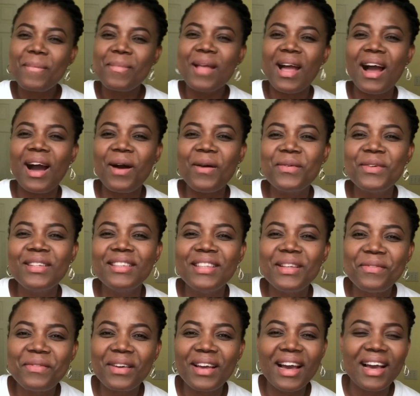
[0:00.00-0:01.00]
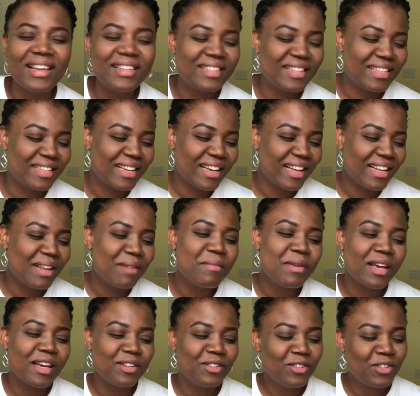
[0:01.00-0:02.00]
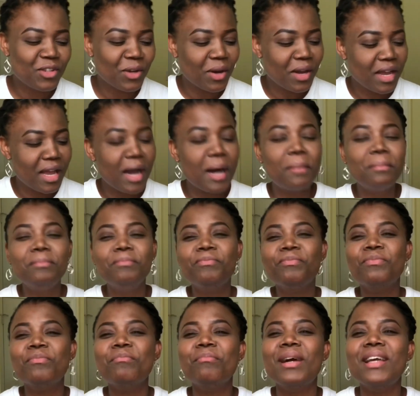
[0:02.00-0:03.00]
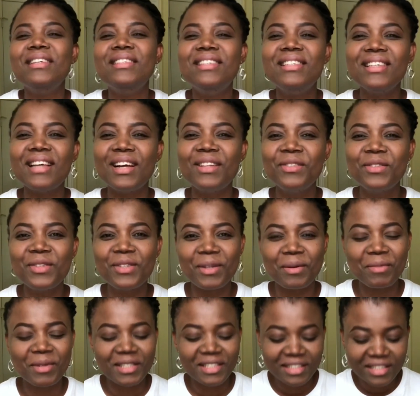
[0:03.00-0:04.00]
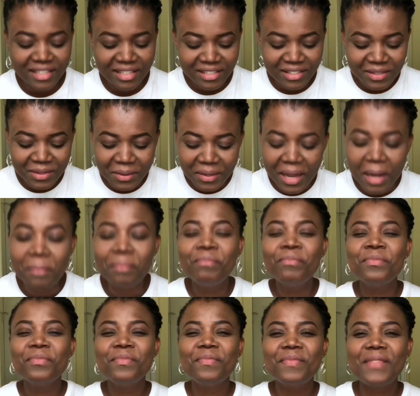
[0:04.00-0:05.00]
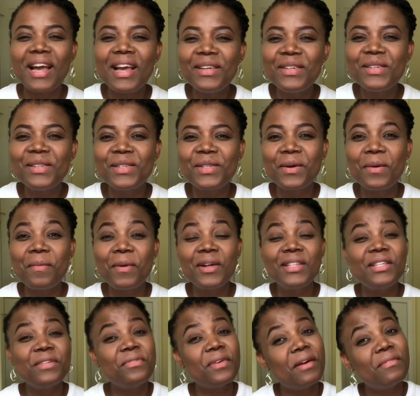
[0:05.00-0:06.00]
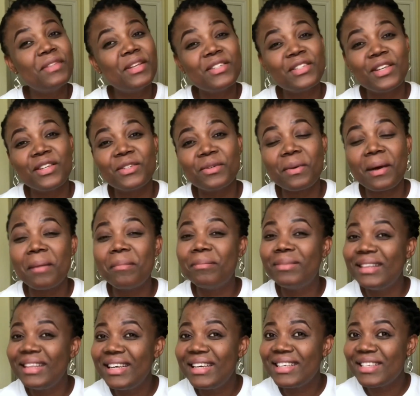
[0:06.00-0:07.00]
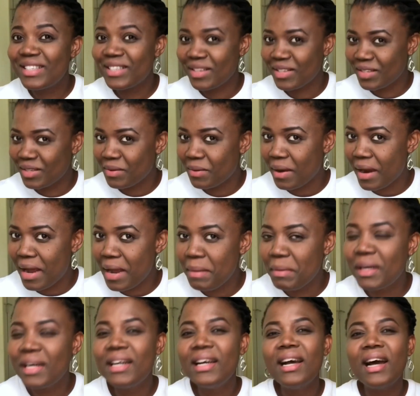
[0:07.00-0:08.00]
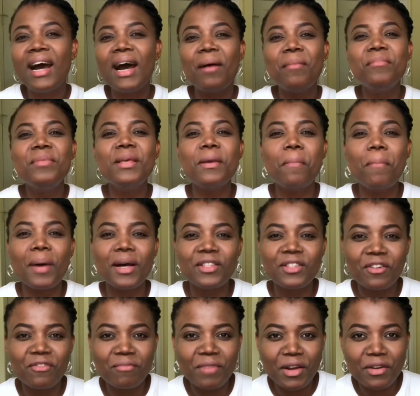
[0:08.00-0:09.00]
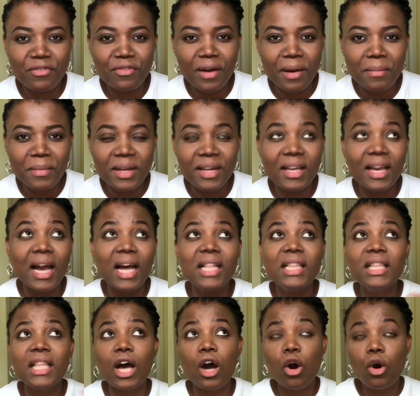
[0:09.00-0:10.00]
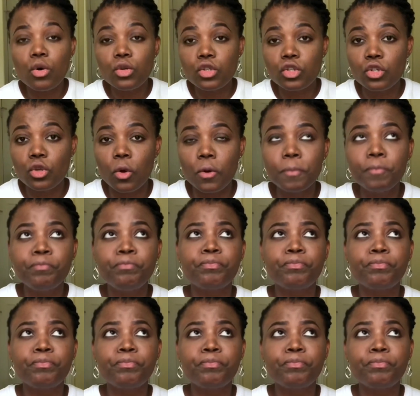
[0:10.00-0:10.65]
I will leave you guys here. Let me enjoy um, my tea and do some other things. So yeah, thank you so much. If you have not subscribed, please subscribe and be a part of my family. And also,